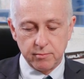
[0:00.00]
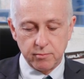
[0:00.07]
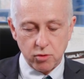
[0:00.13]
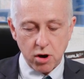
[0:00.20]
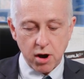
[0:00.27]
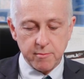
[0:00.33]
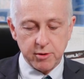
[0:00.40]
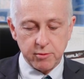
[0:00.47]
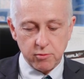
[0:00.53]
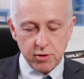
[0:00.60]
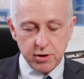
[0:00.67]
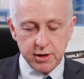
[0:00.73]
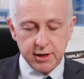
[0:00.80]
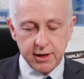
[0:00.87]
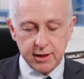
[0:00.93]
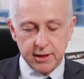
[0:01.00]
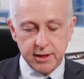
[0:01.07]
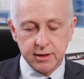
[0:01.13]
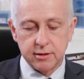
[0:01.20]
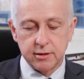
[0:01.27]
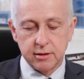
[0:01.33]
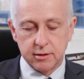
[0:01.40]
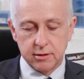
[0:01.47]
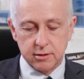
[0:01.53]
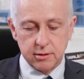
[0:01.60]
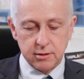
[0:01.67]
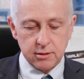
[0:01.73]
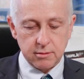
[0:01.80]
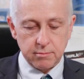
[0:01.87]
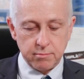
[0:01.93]
primary wound healing,
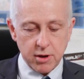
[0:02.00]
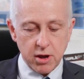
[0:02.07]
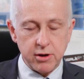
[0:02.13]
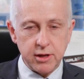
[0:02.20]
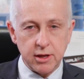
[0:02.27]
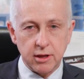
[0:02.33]
bony